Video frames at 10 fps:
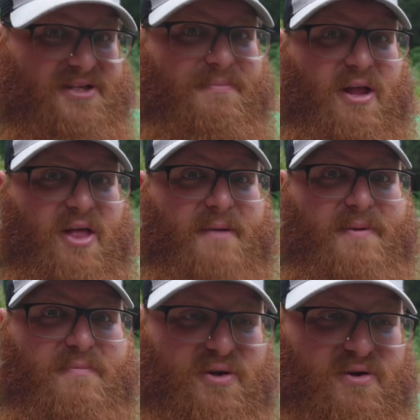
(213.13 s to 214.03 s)
something a lot of
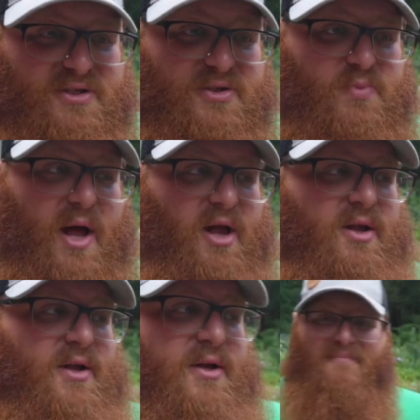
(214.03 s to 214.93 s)
people use as well.
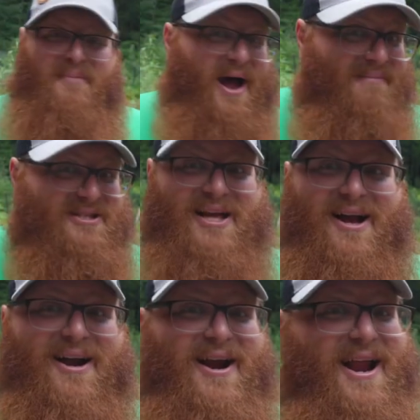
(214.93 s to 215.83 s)
But I'm a
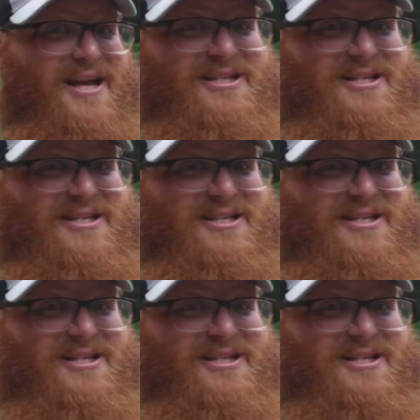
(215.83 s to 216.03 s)
sucker, and I